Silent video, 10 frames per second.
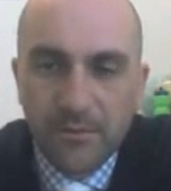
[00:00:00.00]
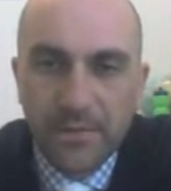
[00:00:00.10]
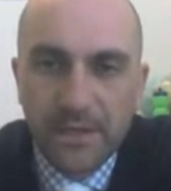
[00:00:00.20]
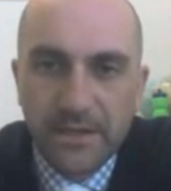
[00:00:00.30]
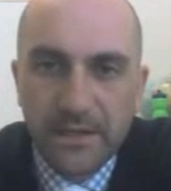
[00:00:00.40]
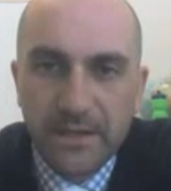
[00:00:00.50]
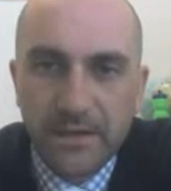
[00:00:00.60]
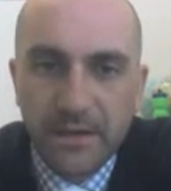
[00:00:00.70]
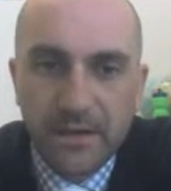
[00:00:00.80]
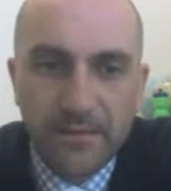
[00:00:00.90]
Repeat 10
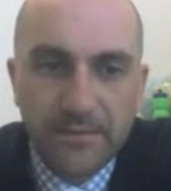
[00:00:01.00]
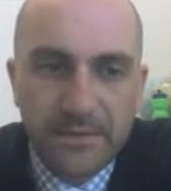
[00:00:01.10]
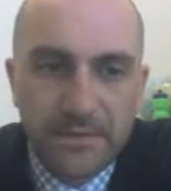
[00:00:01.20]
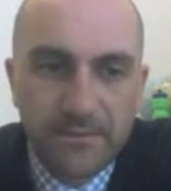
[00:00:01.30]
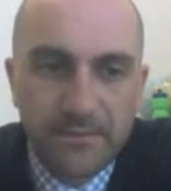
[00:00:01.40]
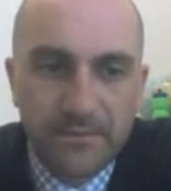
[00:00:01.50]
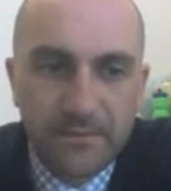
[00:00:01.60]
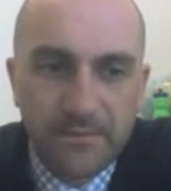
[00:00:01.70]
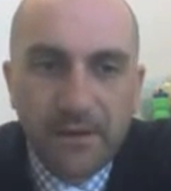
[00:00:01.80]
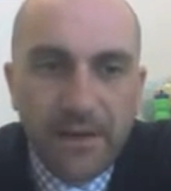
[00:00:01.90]
times.
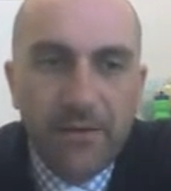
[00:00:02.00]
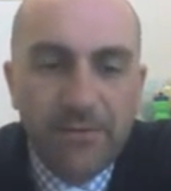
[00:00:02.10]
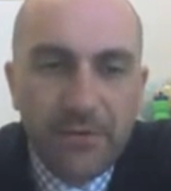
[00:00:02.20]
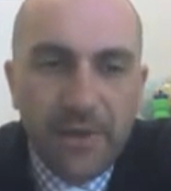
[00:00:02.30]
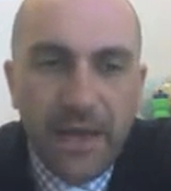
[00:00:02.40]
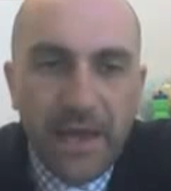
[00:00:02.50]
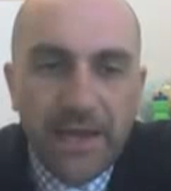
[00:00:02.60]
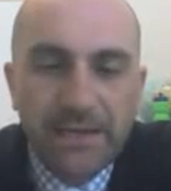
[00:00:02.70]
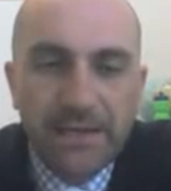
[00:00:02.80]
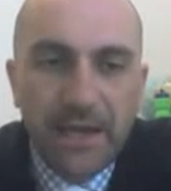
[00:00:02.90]
Now, if you
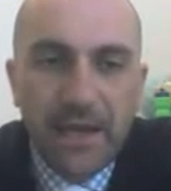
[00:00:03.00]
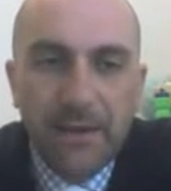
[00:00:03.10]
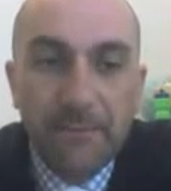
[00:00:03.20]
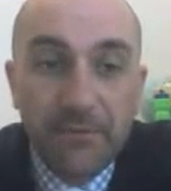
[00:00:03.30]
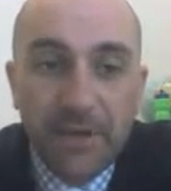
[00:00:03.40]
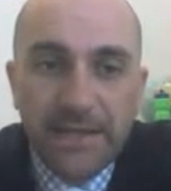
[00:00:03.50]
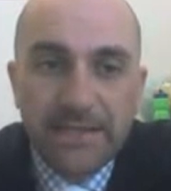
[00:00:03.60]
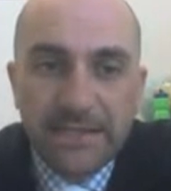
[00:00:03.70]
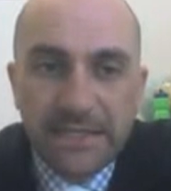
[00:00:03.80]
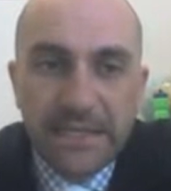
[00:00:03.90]
can't
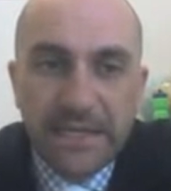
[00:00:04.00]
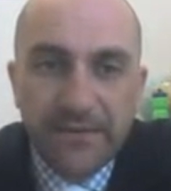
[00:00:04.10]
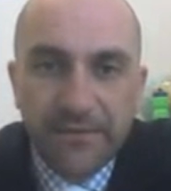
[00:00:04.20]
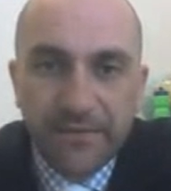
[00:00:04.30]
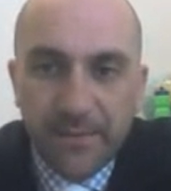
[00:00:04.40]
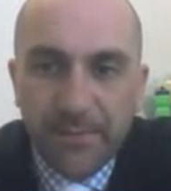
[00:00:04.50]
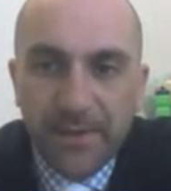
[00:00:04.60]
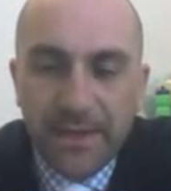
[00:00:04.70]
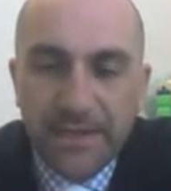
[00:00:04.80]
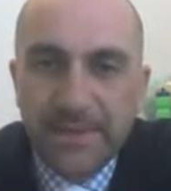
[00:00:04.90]
see it
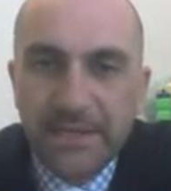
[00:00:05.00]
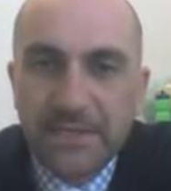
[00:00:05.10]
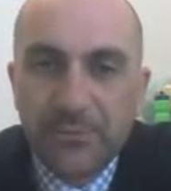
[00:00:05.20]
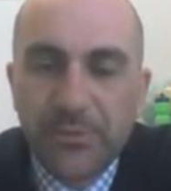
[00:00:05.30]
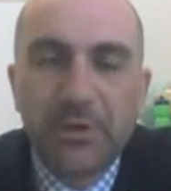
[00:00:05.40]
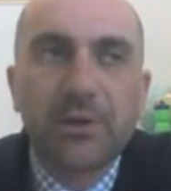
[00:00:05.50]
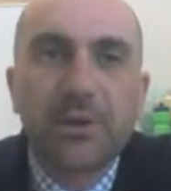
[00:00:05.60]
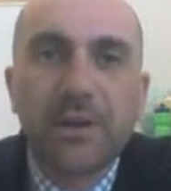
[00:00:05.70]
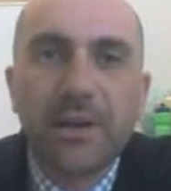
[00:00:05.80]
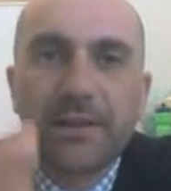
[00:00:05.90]
flipping, it's because the
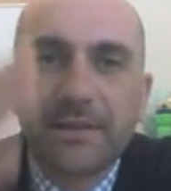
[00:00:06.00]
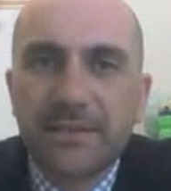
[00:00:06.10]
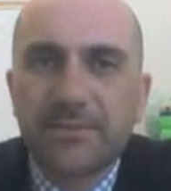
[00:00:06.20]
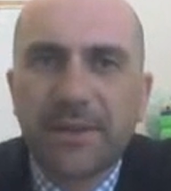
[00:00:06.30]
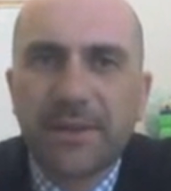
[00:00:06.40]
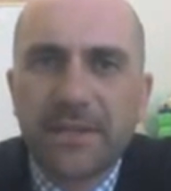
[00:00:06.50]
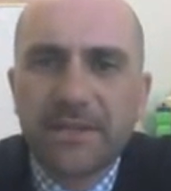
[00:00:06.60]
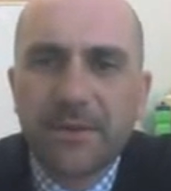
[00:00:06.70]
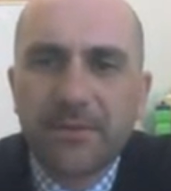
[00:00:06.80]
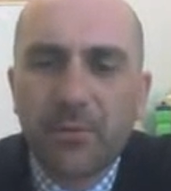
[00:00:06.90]
computer. This is one of the
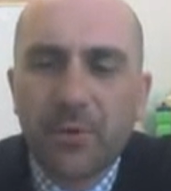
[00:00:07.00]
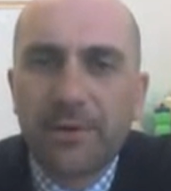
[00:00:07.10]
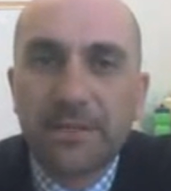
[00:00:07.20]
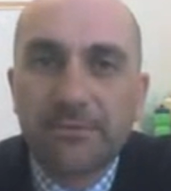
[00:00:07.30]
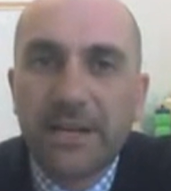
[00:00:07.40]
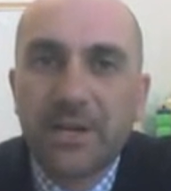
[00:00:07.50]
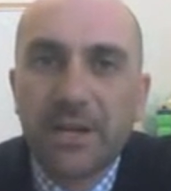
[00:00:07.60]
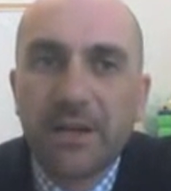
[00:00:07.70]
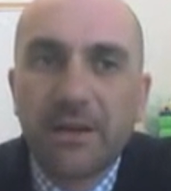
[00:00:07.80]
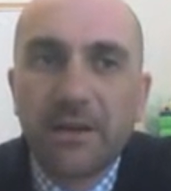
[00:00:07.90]
things about working with Scratch.
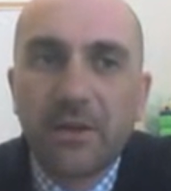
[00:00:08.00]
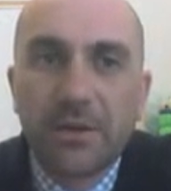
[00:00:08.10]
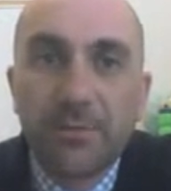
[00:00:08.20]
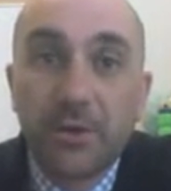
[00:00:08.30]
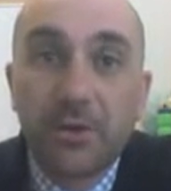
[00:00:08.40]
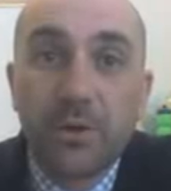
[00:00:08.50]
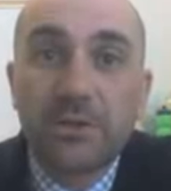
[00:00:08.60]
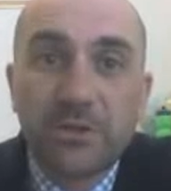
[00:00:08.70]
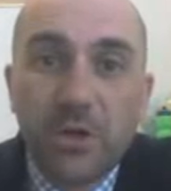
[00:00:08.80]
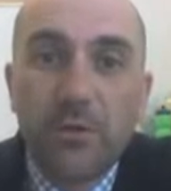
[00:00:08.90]
The computer
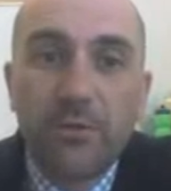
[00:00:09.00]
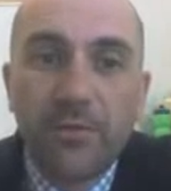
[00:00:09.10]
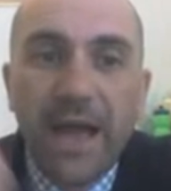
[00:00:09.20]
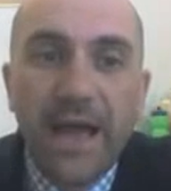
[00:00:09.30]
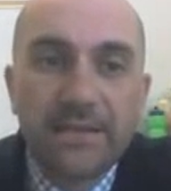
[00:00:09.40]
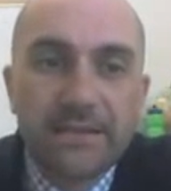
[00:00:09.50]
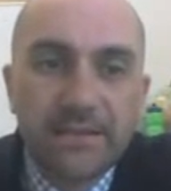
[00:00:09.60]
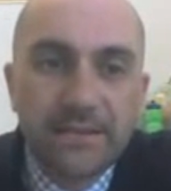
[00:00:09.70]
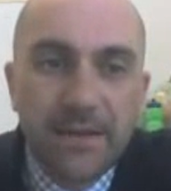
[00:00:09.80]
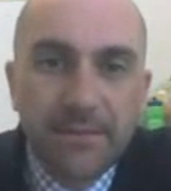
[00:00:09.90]
works so fast;
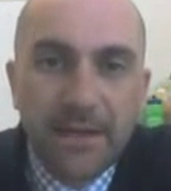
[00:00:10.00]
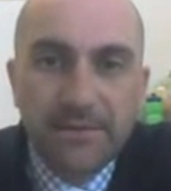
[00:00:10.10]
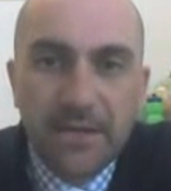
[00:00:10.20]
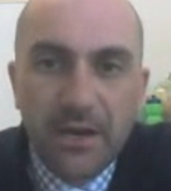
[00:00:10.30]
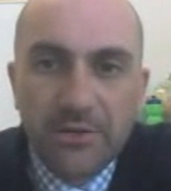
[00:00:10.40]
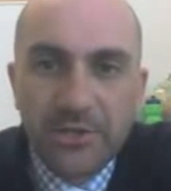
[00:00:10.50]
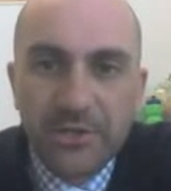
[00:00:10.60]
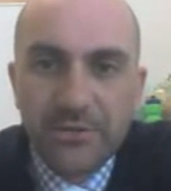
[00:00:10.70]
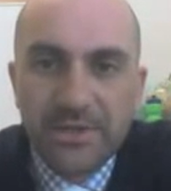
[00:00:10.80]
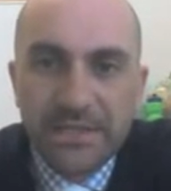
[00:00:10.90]
it's sometimes hard
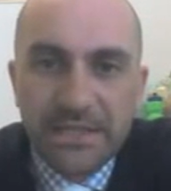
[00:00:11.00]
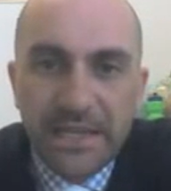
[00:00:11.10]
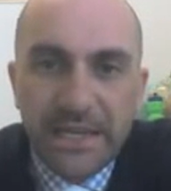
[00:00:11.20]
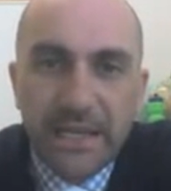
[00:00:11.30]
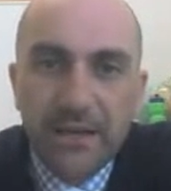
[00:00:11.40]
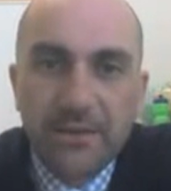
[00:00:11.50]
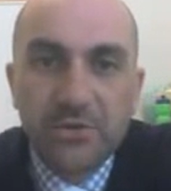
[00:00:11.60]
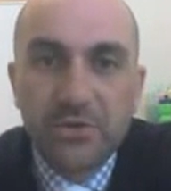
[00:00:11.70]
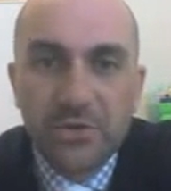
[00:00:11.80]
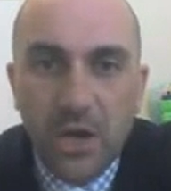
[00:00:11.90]
to see.
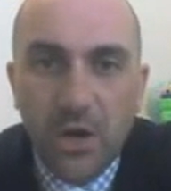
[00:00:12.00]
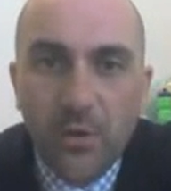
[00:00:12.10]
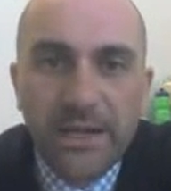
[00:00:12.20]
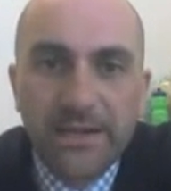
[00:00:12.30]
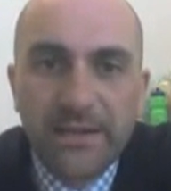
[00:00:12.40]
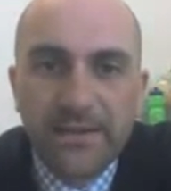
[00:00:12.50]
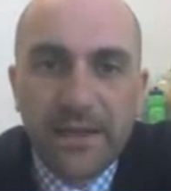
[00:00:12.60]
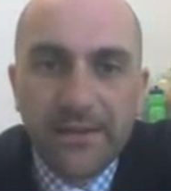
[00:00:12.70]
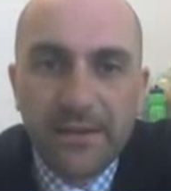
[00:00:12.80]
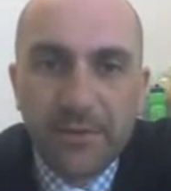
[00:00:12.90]
So we need to
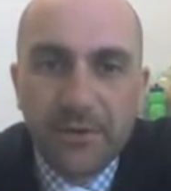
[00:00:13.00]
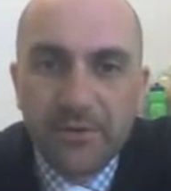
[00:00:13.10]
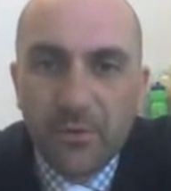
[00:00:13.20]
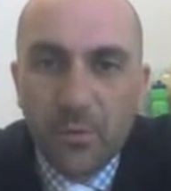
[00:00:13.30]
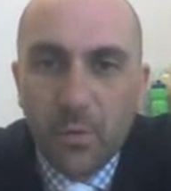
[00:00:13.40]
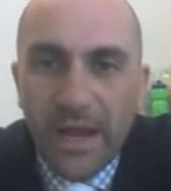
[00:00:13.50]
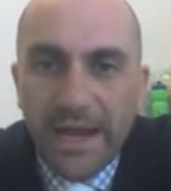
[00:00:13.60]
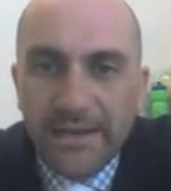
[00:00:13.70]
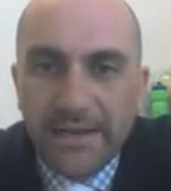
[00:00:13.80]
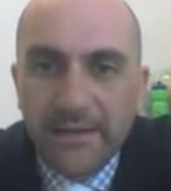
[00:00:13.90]
tell the computer to
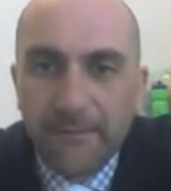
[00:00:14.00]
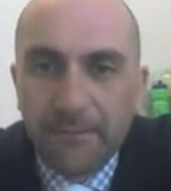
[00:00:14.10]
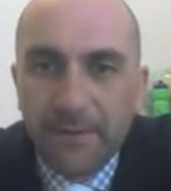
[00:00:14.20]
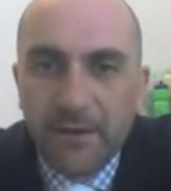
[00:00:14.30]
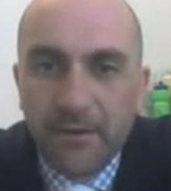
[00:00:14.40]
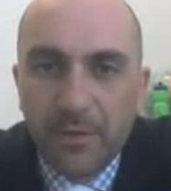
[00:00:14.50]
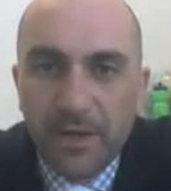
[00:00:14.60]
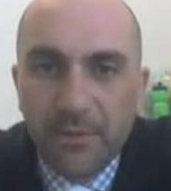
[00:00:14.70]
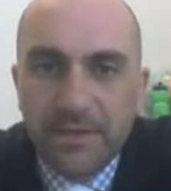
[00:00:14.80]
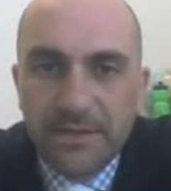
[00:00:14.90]
wait.
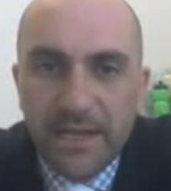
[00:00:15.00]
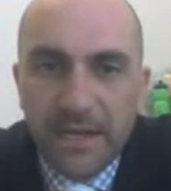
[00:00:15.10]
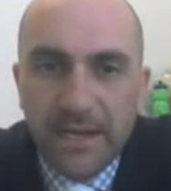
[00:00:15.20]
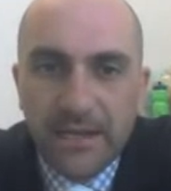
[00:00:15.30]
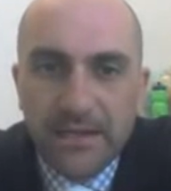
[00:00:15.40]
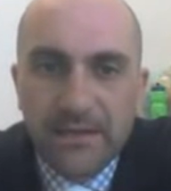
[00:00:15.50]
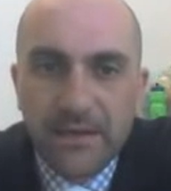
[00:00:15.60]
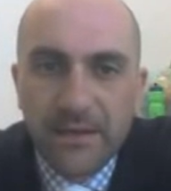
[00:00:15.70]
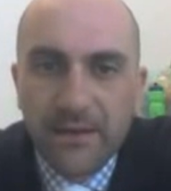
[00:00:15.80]
Wait 1 second.